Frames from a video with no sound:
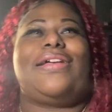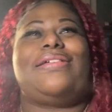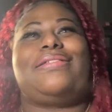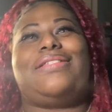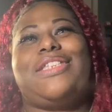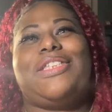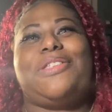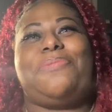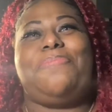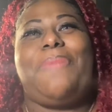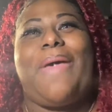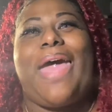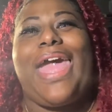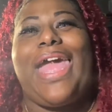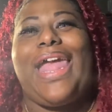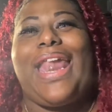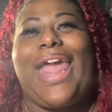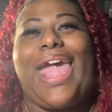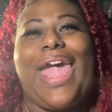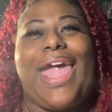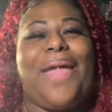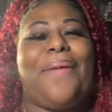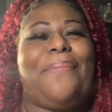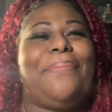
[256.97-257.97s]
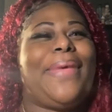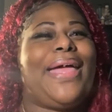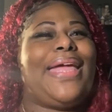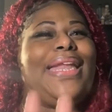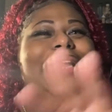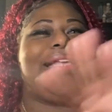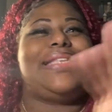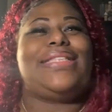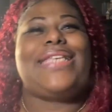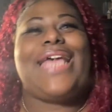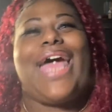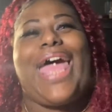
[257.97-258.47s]
close, it's payday,
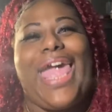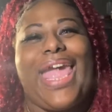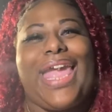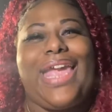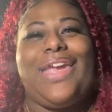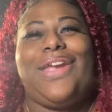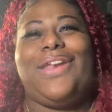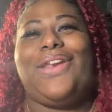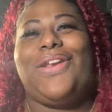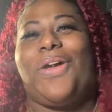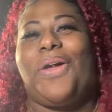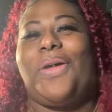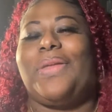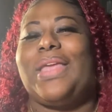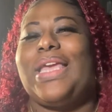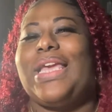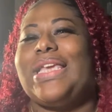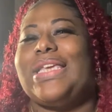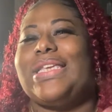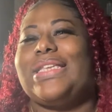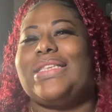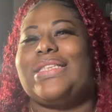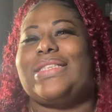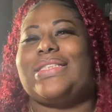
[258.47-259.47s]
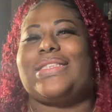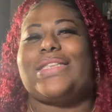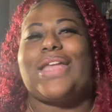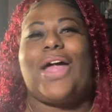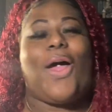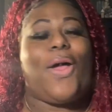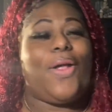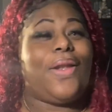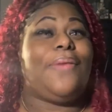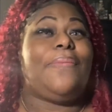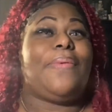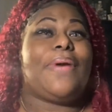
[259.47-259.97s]
money tight, you know. He's the
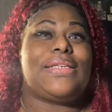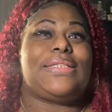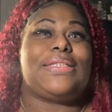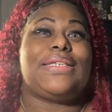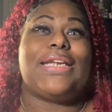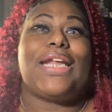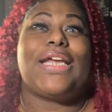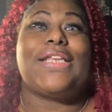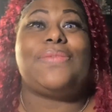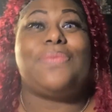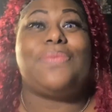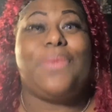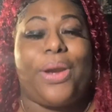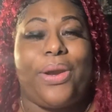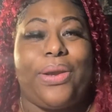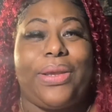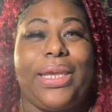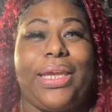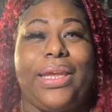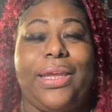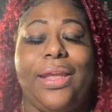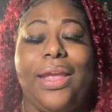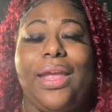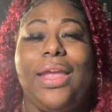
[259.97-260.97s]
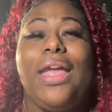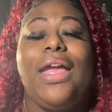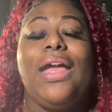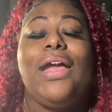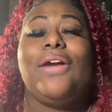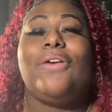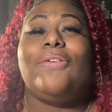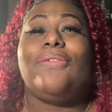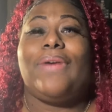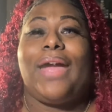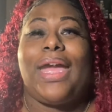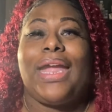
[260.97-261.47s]
only person that's working
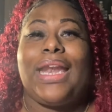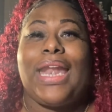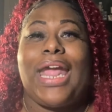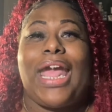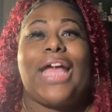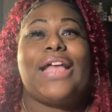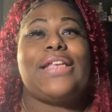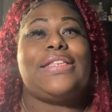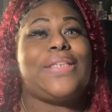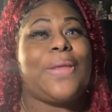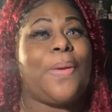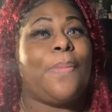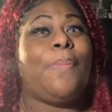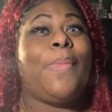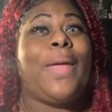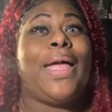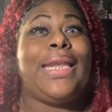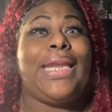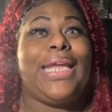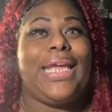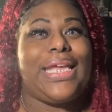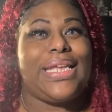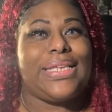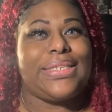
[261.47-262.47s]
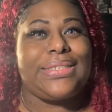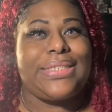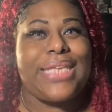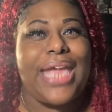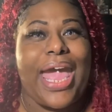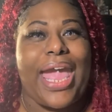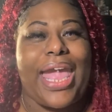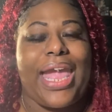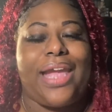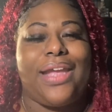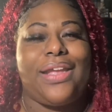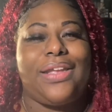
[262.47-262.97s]
right now, so money is
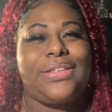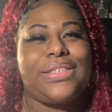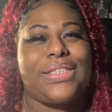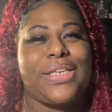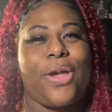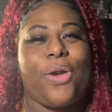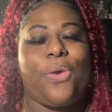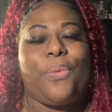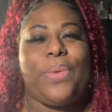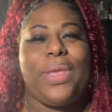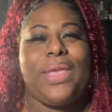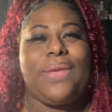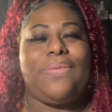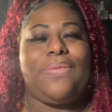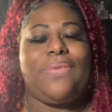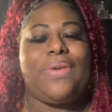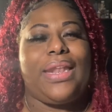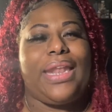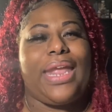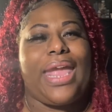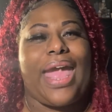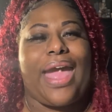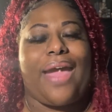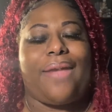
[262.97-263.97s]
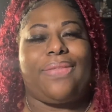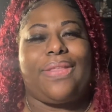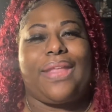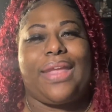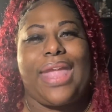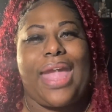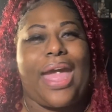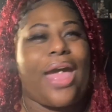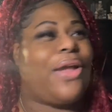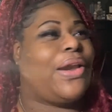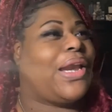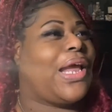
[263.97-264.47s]
tight, so we really have to
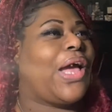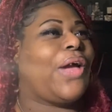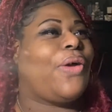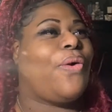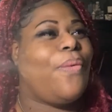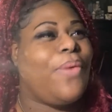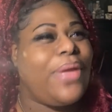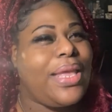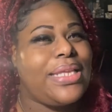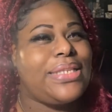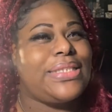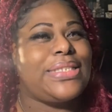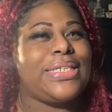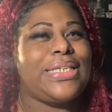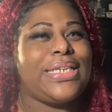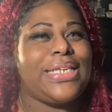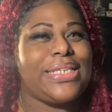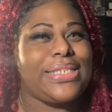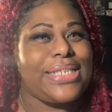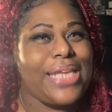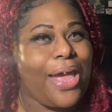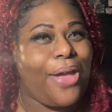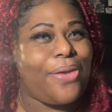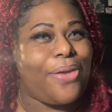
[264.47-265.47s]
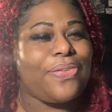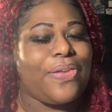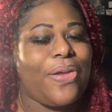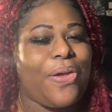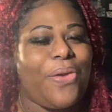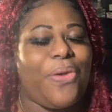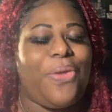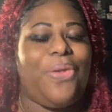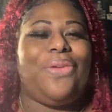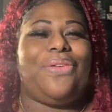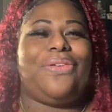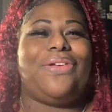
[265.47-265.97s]
count our coins in this
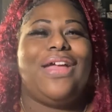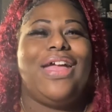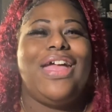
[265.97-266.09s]
household.